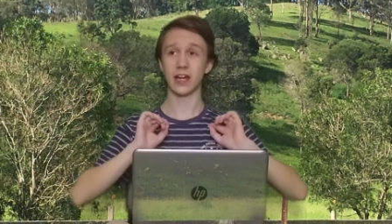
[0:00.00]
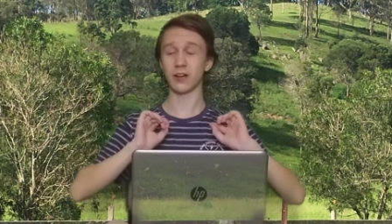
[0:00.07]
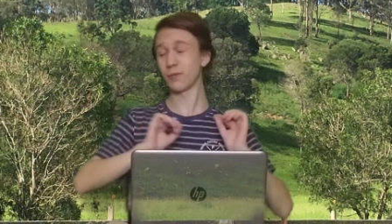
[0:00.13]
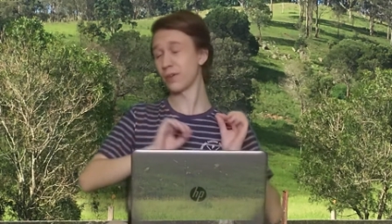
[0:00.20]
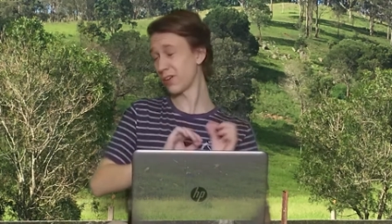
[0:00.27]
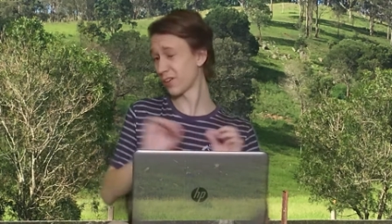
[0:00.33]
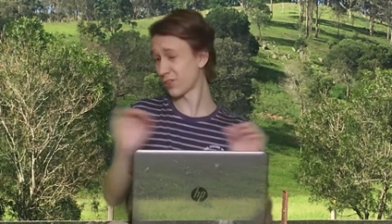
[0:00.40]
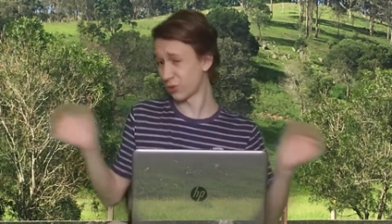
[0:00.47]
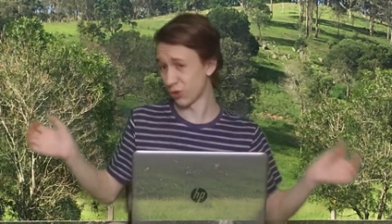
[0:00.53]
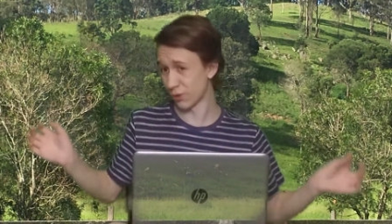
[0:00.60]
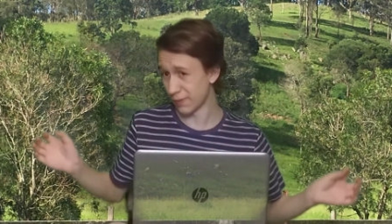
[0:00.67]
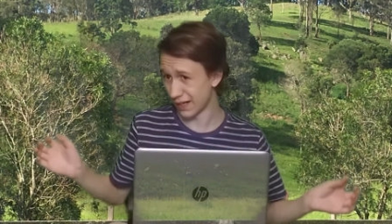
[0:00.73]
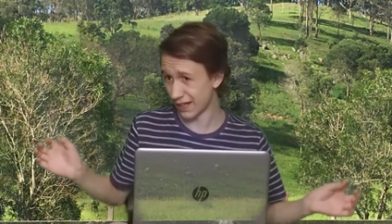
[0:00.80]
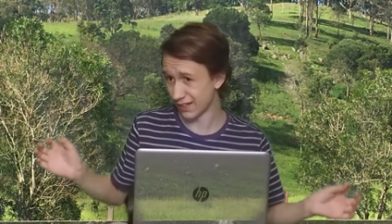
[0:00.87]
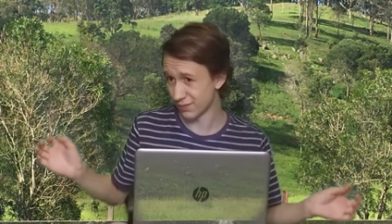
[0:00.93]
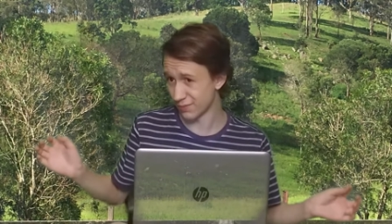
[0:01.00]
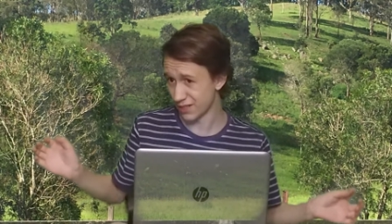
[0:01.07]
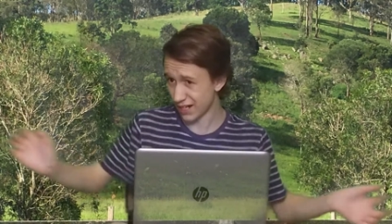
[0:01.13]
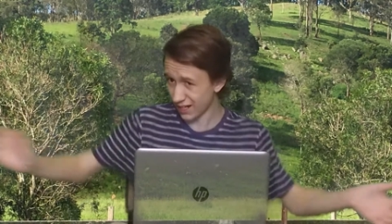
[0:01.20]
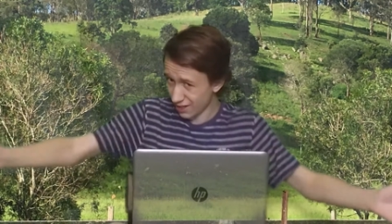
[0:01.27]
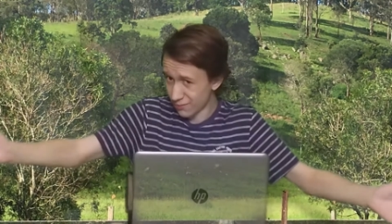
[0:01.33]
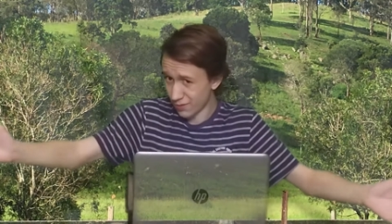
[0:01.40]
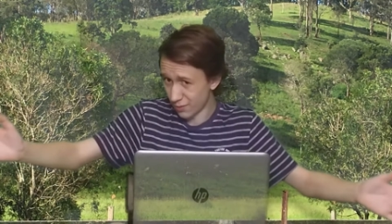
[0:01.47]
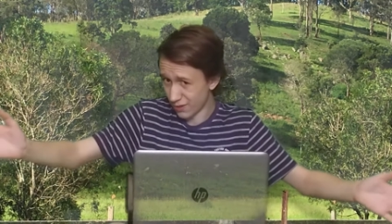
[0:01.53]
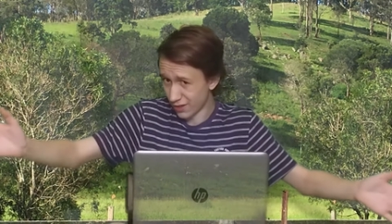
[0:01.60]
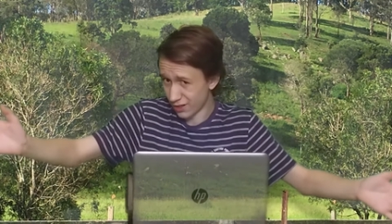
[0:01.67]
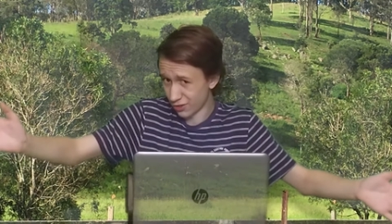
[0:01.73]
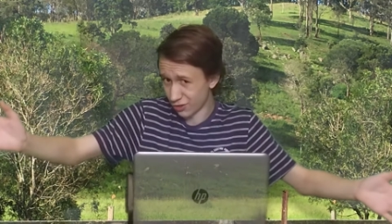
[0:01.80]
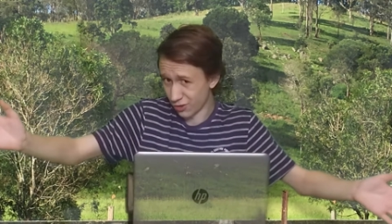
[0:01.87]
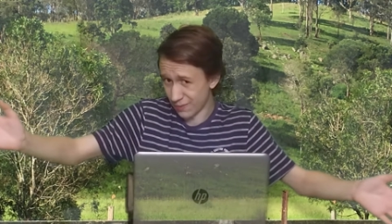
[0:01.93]
We're gonna talk about Handsome Jack. Come on, we're gonna
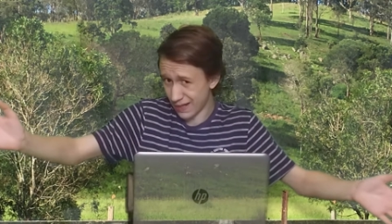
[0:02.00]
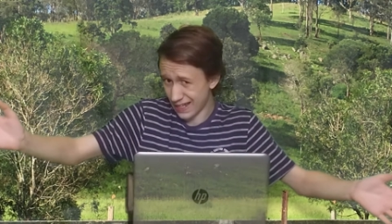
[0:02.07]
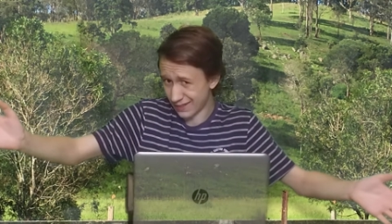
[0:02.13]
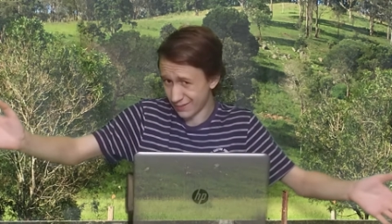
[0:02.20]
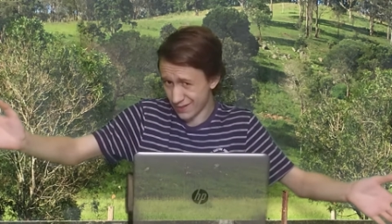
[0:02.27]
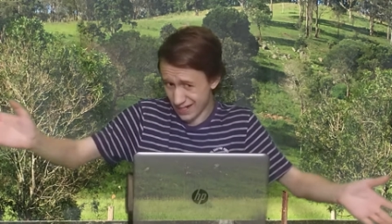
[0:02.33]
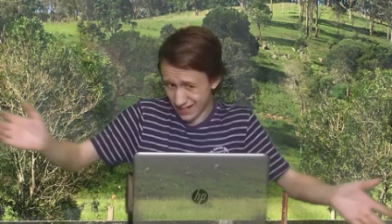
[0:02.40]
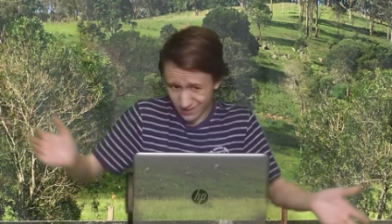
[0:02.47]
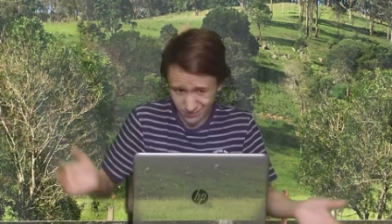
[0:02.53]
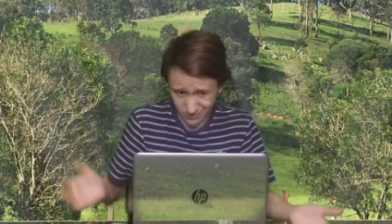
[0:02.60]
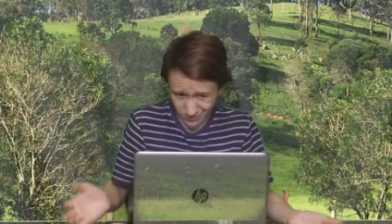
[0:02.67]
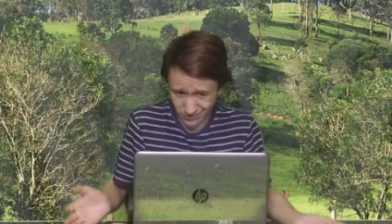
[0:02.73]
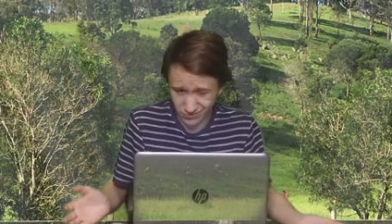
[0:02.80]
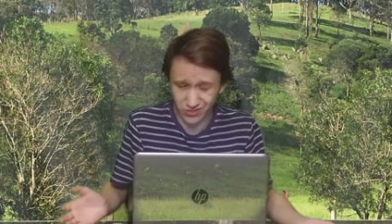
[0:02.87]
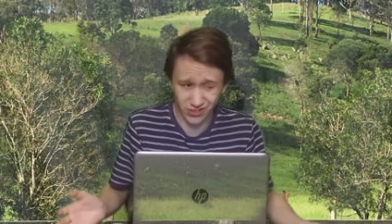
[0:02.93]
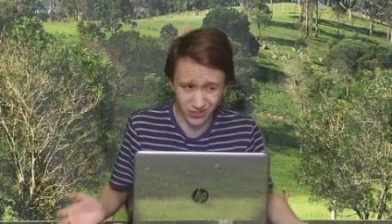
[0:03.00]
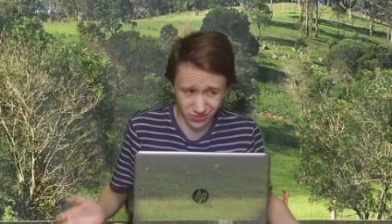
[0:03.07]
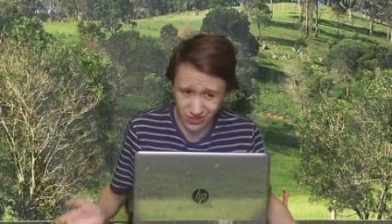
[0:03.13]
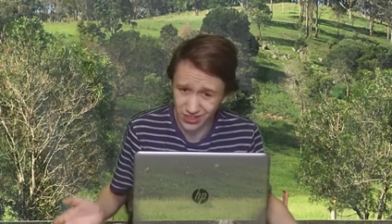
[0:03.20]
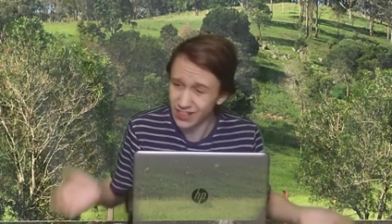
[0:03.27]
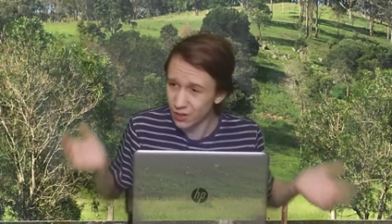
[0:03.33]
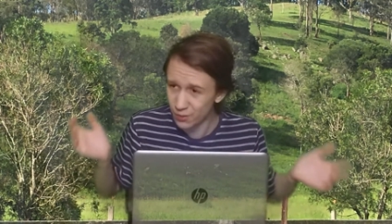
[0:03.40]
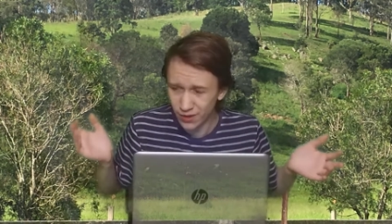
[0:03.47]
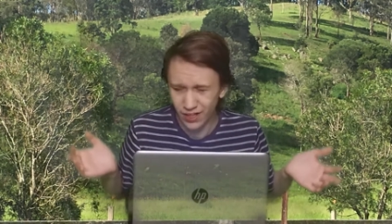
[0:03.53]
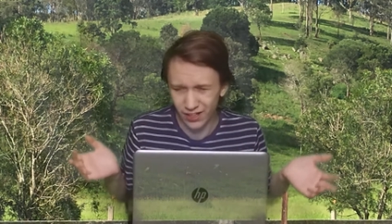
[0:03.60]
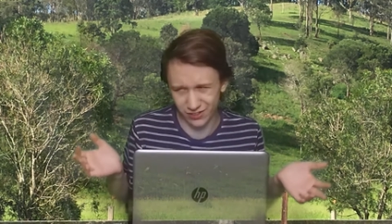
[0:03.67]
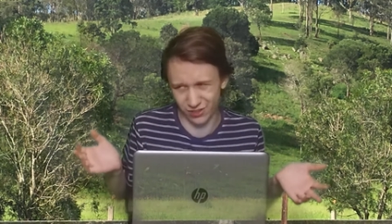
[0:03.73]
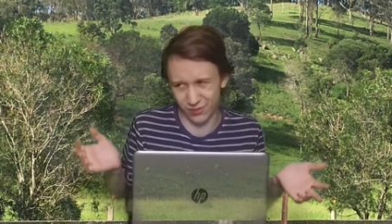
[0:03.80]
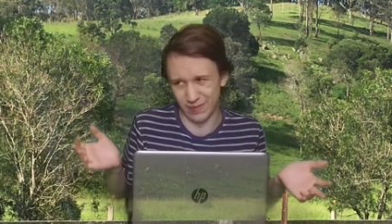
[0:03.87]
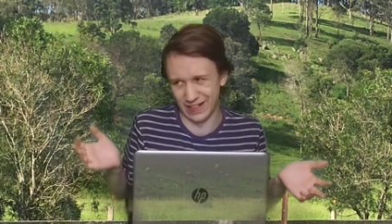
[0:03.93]
talk about Handsome Jack. we're gonna talk, we're gonna talk
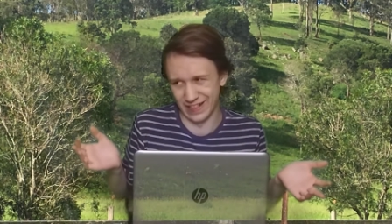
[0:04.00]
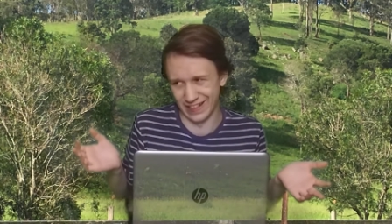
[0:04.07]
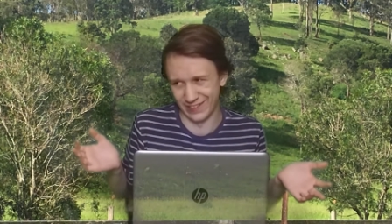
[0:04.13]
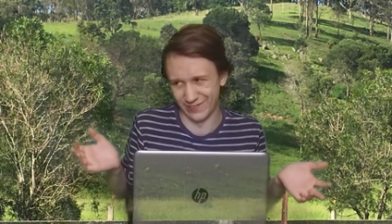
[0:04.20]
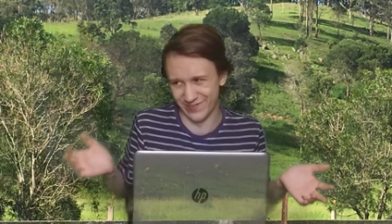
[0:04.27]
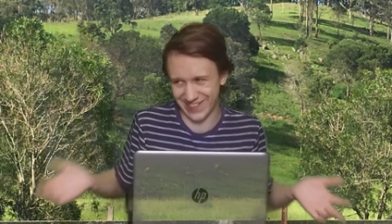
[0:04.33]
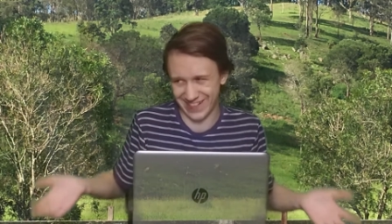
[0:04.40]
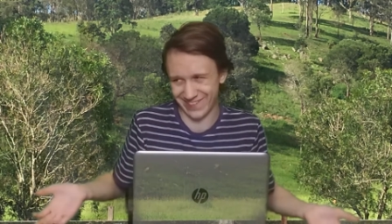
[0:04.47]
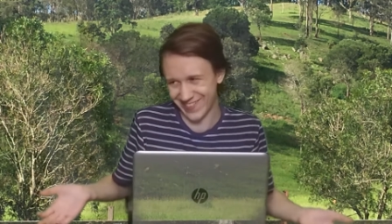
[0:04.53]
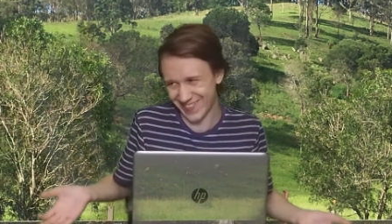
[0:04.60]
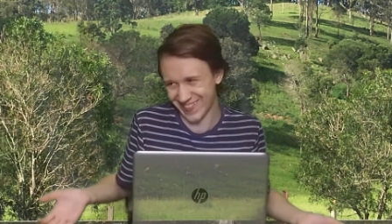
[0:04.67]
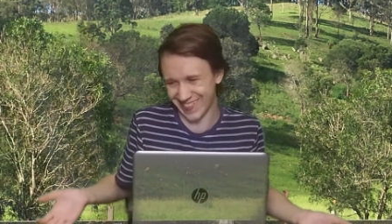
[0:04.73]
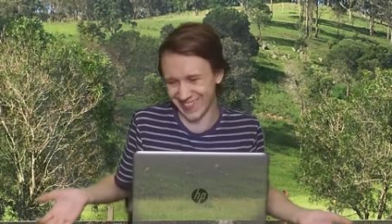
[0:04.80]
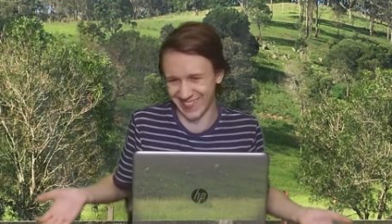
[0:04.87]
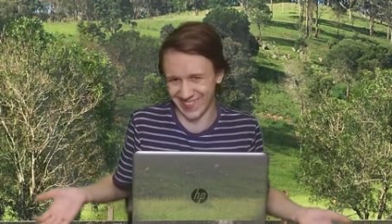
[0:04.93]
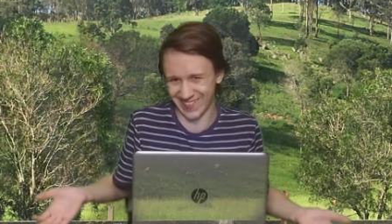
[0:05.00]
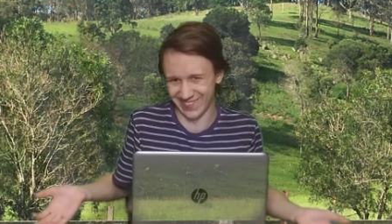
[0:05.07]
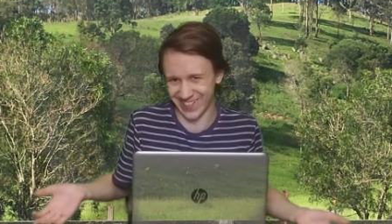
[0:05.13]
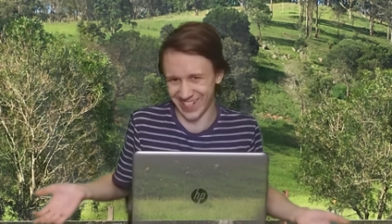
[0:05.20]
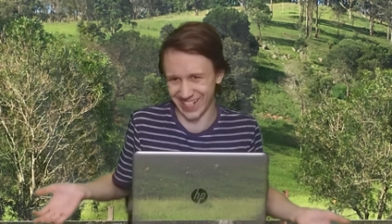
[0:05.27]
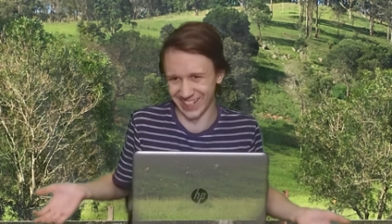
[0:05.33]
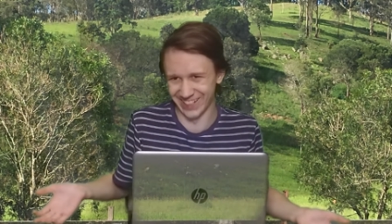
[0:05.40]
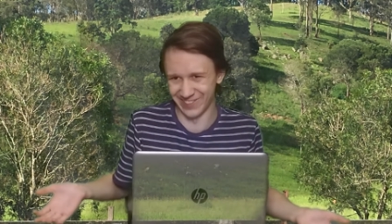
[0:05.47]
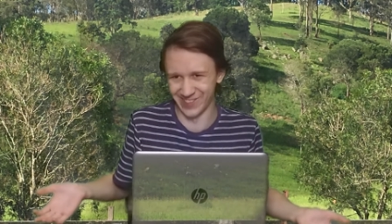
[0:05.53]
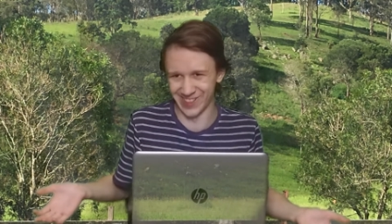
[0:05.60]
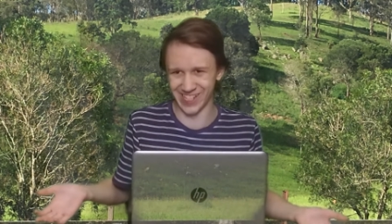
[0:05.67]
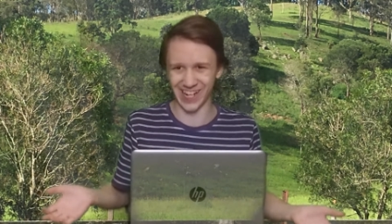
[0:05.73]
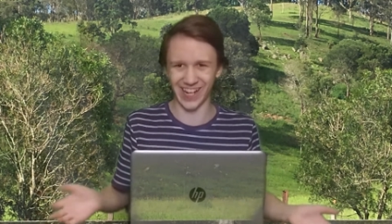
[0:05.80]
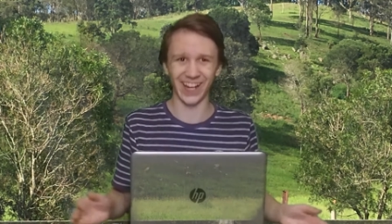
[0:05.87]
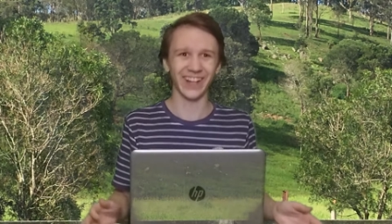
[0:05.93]
about Handsome Jack. We're about to talk about Handsome
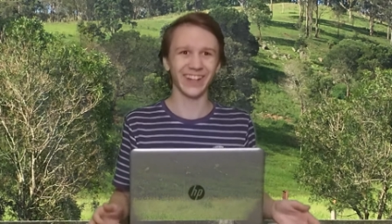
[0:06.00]
Jack.